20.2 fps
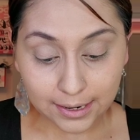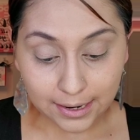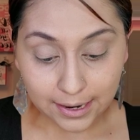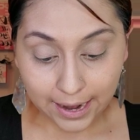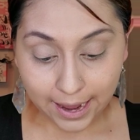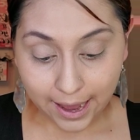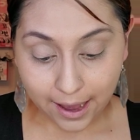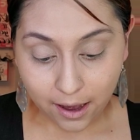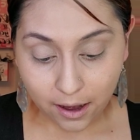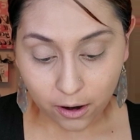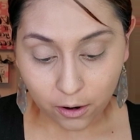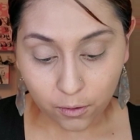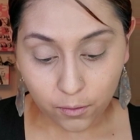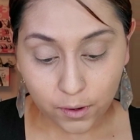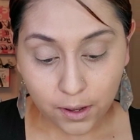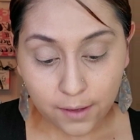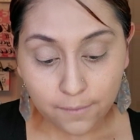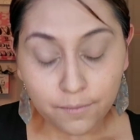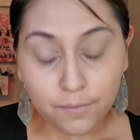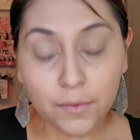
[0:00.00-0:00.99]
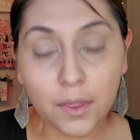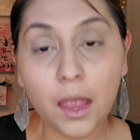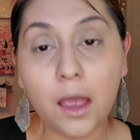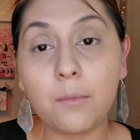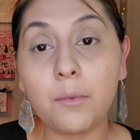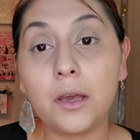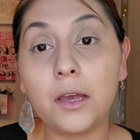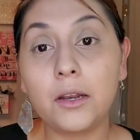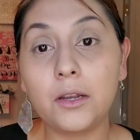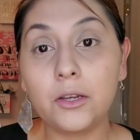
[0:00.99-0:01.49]
Now,
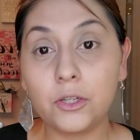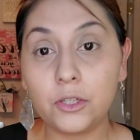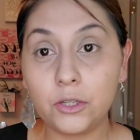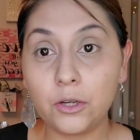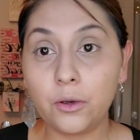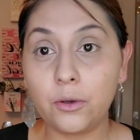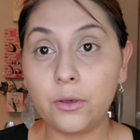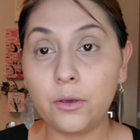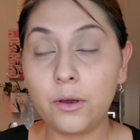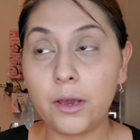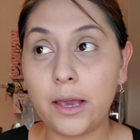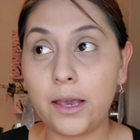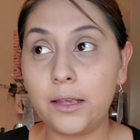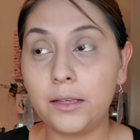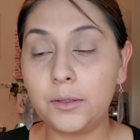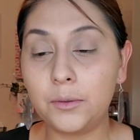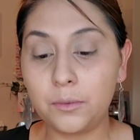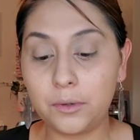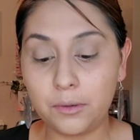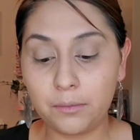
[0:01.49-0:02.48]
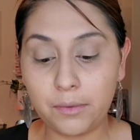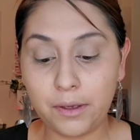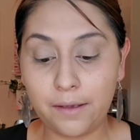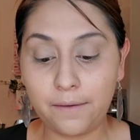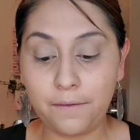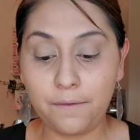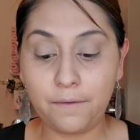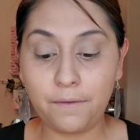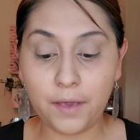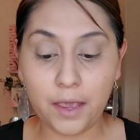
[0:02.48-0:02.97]
I'm going to show you guys one of my
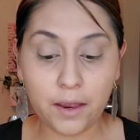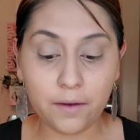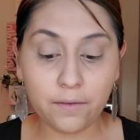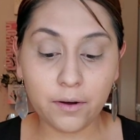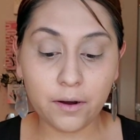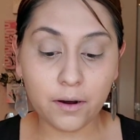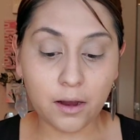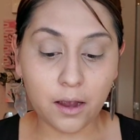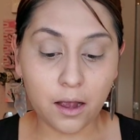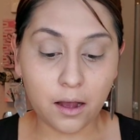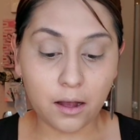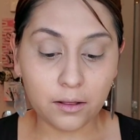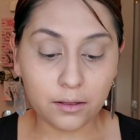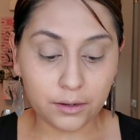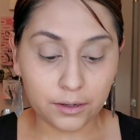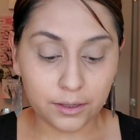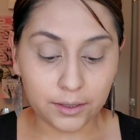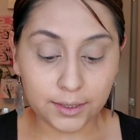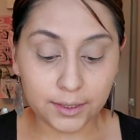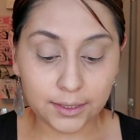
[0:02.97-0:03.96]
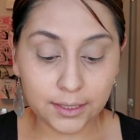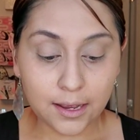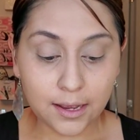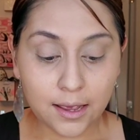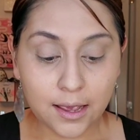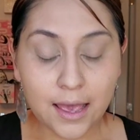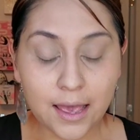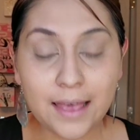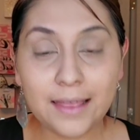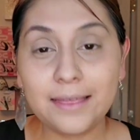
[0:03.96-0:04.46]
favorite colors
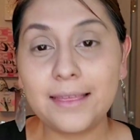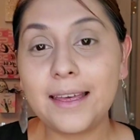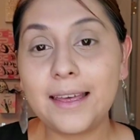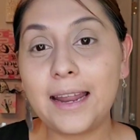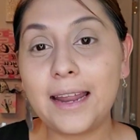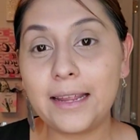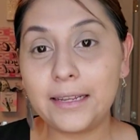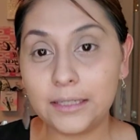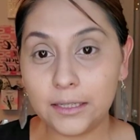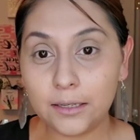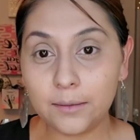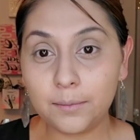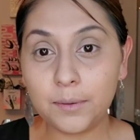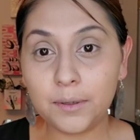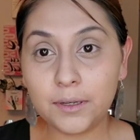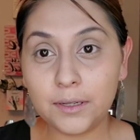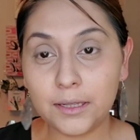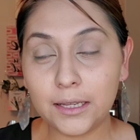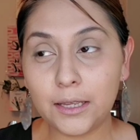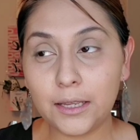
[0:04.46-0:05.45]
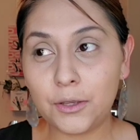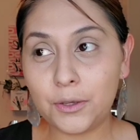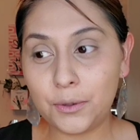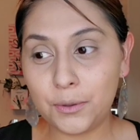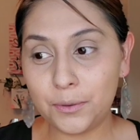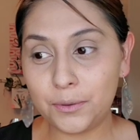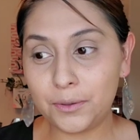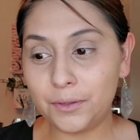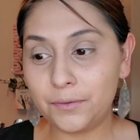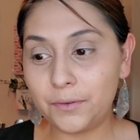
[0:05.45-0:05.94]
that I typically
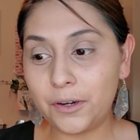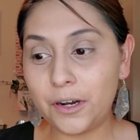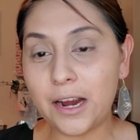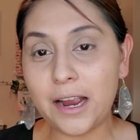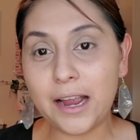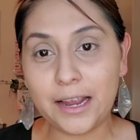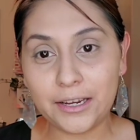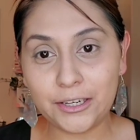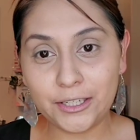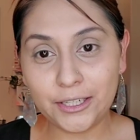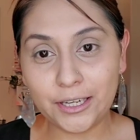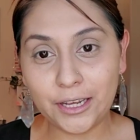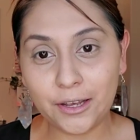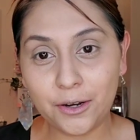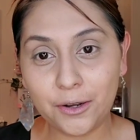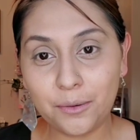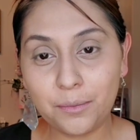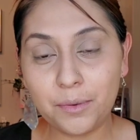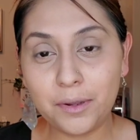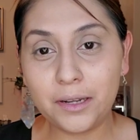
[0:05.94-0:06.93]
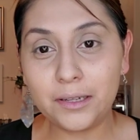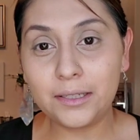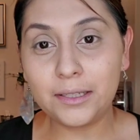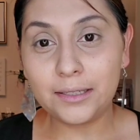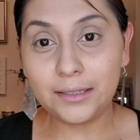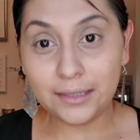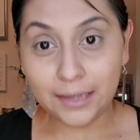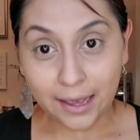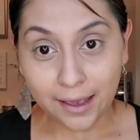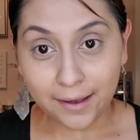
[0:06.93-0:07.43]
use for eyeshadow, but
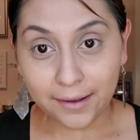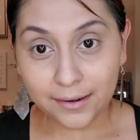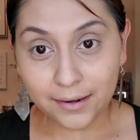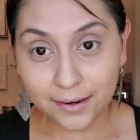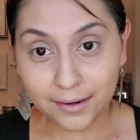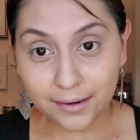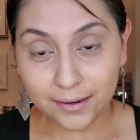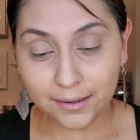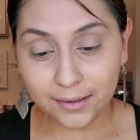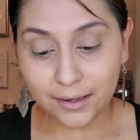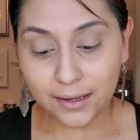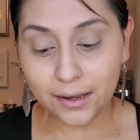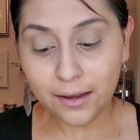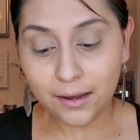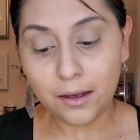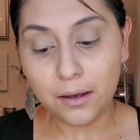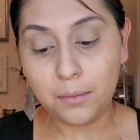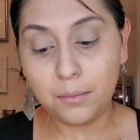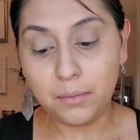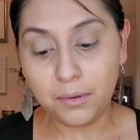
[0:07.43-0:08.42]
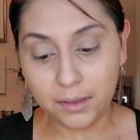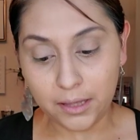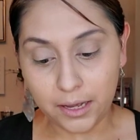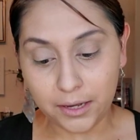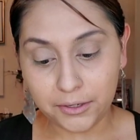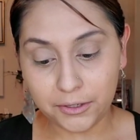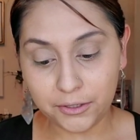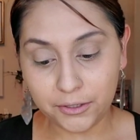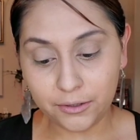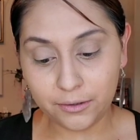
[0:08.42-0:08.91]
it's technically a
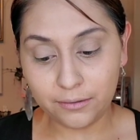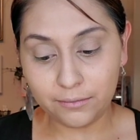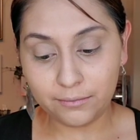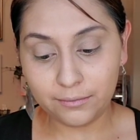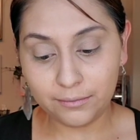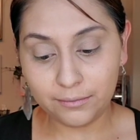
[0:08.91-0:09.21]
blush.